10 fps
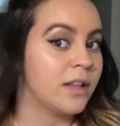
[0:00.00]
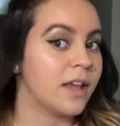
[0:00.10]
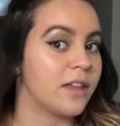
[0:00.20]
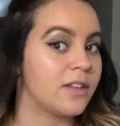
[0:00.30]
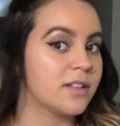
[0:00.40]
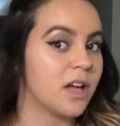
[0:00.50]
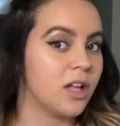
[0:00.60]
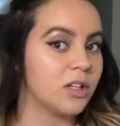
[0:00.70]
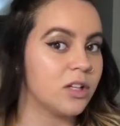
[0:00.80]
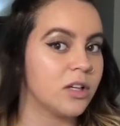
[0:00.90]
Like this
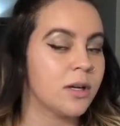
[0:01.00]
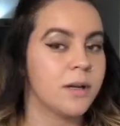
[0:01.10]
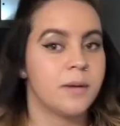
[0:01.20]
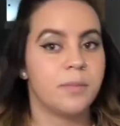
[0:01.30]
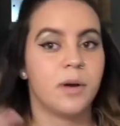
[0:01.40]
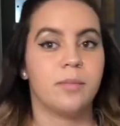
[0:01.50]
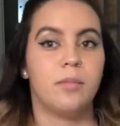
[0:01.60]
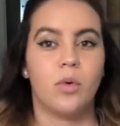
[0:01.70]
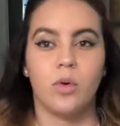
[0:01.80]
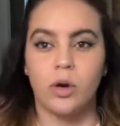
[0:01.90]
color, but
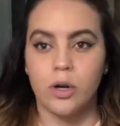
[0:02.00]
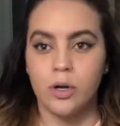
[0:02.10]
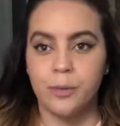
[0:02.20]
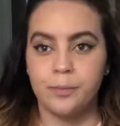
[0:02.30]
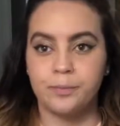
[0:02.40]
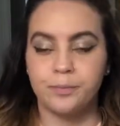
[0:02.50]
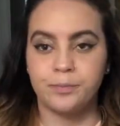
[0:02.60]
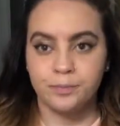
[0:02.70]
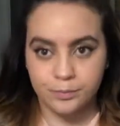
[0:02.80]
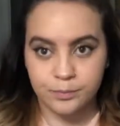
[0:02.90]
more
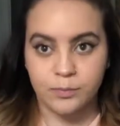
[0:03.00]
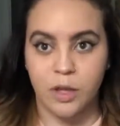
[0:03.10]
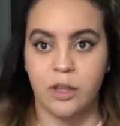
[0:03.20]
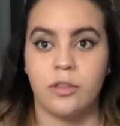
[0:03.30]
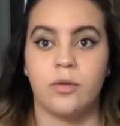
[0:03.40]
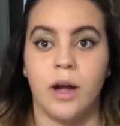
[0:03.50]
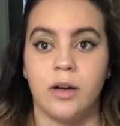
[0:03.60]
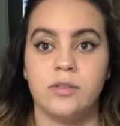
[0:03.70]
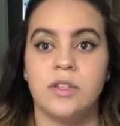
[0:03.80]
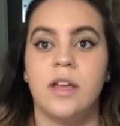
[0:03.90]
like
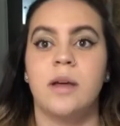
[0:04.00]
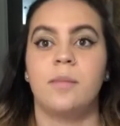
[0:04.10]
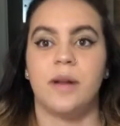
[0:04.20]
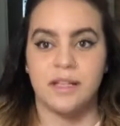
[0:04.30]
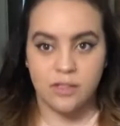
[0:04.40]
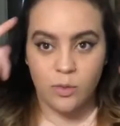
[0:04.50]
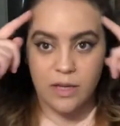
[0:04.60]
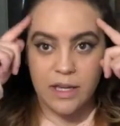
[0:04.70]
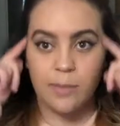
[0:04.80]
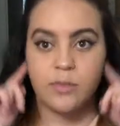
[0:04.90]
throughout, but I still
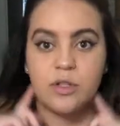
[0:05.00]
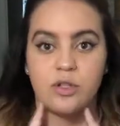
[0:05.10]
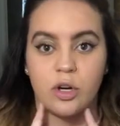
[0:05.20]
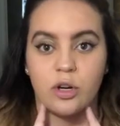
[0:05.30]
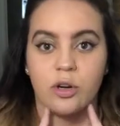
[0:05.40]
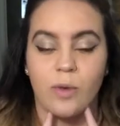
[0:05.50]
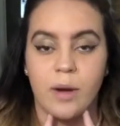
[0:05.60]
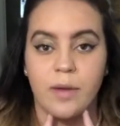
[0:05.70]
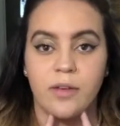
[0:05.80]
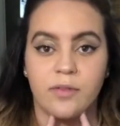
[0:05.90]
want to keep the dark
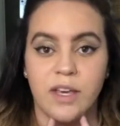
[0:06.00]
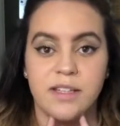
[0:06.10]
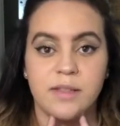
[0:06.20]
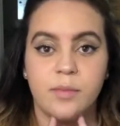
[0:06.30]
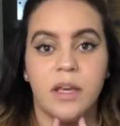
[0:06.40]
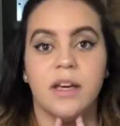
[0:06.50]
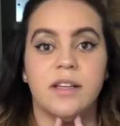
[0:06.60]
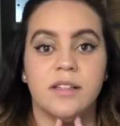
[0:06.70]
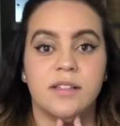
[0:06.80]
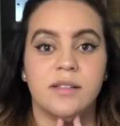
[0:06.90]
around my face
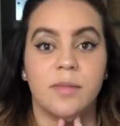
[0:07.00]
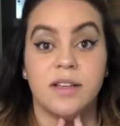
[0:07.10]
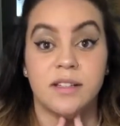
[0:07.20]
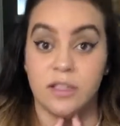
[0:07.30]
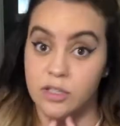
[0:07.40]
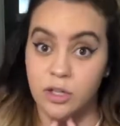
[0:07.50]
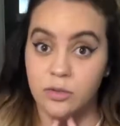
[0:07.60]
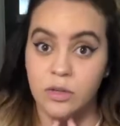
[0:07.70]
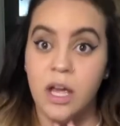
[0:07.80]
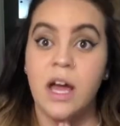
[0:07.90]
because my skin
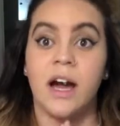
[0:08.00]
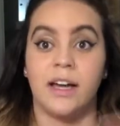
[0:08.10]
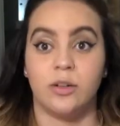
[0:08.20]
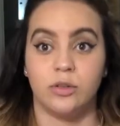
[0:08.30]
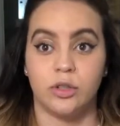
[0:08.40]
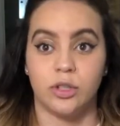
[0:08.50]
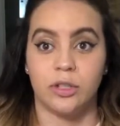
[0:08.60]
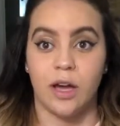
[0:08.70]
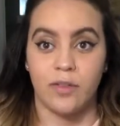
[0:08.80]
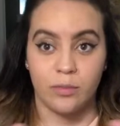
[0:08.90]
tone, I don't look good
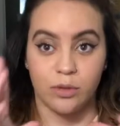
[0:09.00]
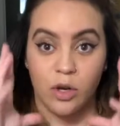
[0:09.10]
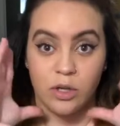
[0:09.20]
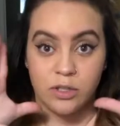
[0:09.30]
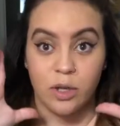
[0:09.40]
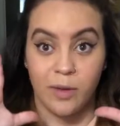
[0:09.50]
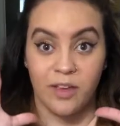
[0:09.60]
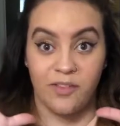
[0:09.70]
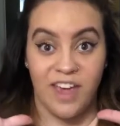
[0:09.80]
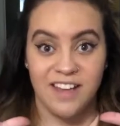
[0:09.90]
having blonde on my
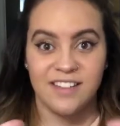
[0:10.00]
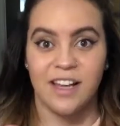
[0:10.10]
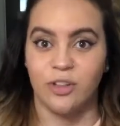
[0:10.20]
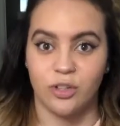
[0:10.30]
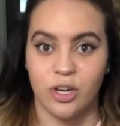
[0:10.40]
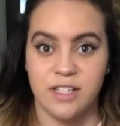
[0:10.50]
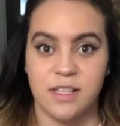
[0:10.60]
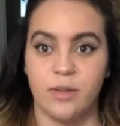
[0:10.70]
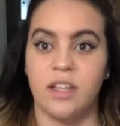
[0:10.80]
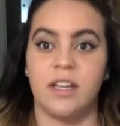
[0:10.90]
face. I look
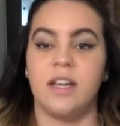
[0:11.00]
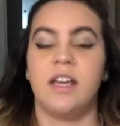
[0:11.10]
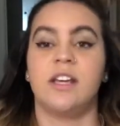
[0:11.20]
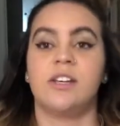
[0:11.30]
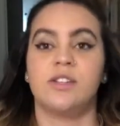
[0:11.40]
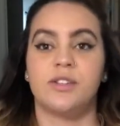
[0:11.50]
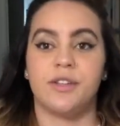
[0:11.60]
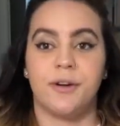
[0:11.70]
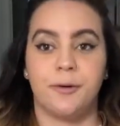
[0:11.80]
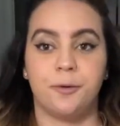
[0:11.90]
crazy with it.
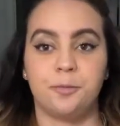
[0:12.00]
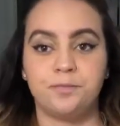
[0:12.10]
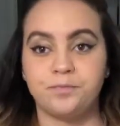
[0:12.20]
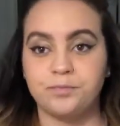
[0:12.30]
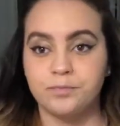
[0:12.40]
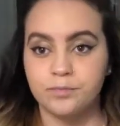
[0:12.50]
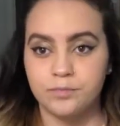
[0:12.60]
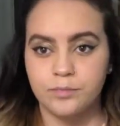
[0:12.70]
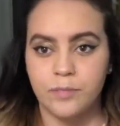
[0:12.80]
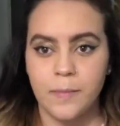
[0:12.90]
So
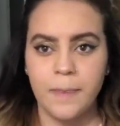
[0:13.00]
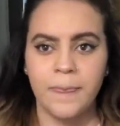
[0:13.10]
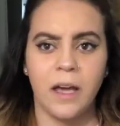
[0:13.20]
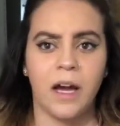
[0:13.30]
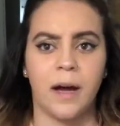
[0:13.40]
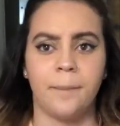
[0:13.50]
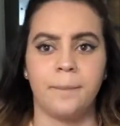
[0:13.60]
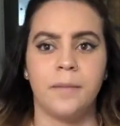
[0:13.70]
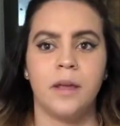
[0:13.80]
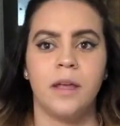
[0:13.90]

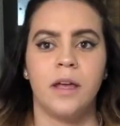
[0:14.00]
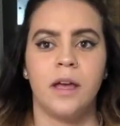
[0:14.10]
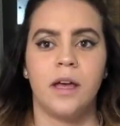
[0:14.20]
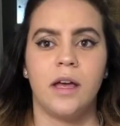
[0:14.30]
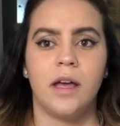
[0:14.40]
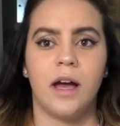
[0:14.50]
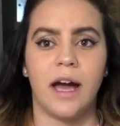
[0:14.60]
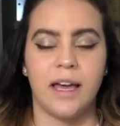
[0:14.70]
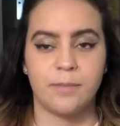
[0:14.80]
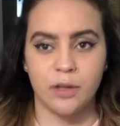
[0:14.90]
I
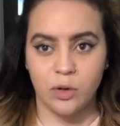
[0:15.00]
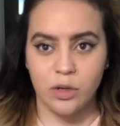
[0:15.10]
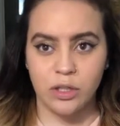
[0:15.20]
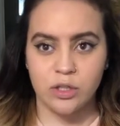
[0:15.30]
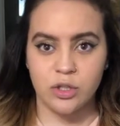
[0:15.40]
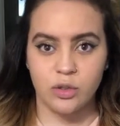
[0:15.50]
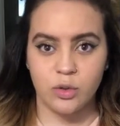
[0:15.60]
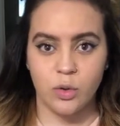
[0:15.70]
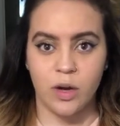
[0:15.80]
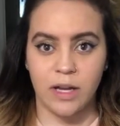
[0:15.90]
had been going
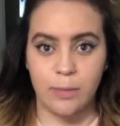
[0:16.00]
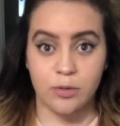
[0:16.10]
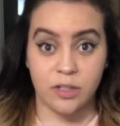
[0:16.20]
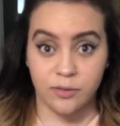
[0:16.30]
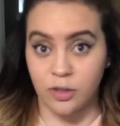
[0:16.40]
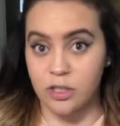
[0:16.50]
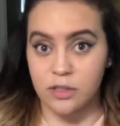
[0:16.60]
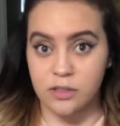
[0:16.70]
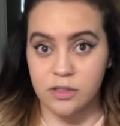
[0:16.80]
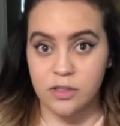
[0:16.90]
to a couple different
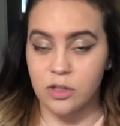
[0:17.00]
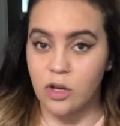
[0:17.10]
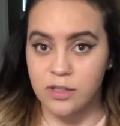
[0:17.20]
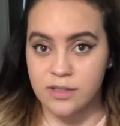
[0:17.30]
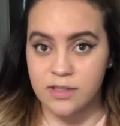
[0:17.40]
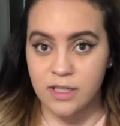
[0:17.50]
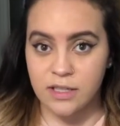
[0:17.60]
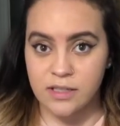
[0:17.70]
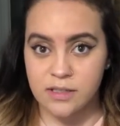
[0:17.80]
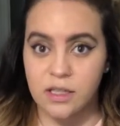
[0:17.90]
salons to get
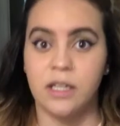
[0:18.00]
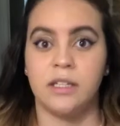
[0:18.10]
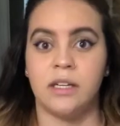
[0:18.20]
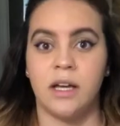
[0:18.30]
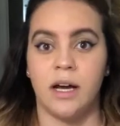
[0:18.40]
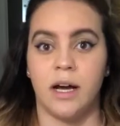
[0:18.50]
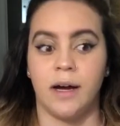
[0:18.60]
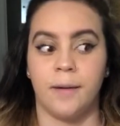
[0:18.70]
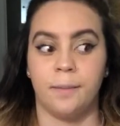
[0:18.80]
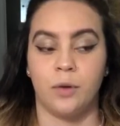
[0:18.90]
this done,
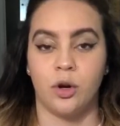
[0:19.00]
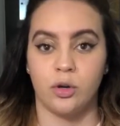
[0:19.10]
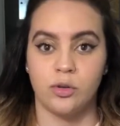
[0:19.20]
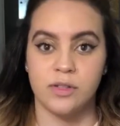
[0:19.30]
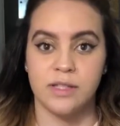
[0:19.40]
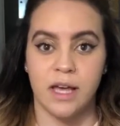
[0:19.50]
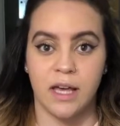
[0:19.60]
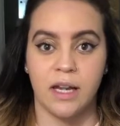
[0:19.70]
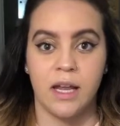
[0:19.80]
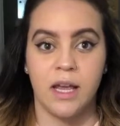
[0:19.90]
girls
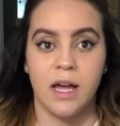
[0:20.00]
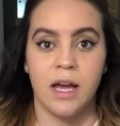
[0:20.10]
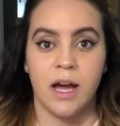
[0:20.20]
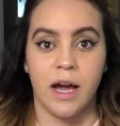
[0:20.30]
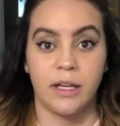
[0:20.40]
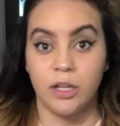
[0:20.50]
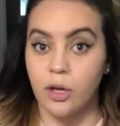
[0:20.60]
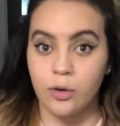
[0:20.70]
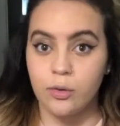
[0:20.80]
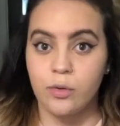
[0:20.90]
that I
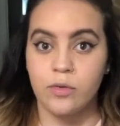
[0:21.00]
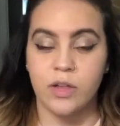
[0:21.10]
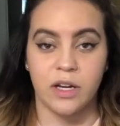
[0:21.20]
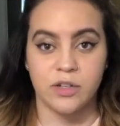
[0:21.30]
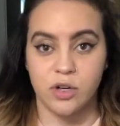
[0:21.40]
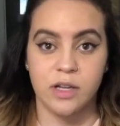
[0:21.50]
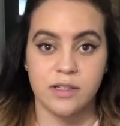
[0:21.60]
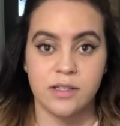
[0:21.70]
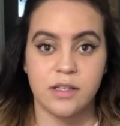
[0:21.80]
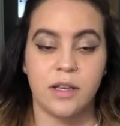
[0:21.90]
know, that I
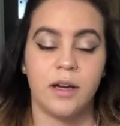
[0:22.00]
trust.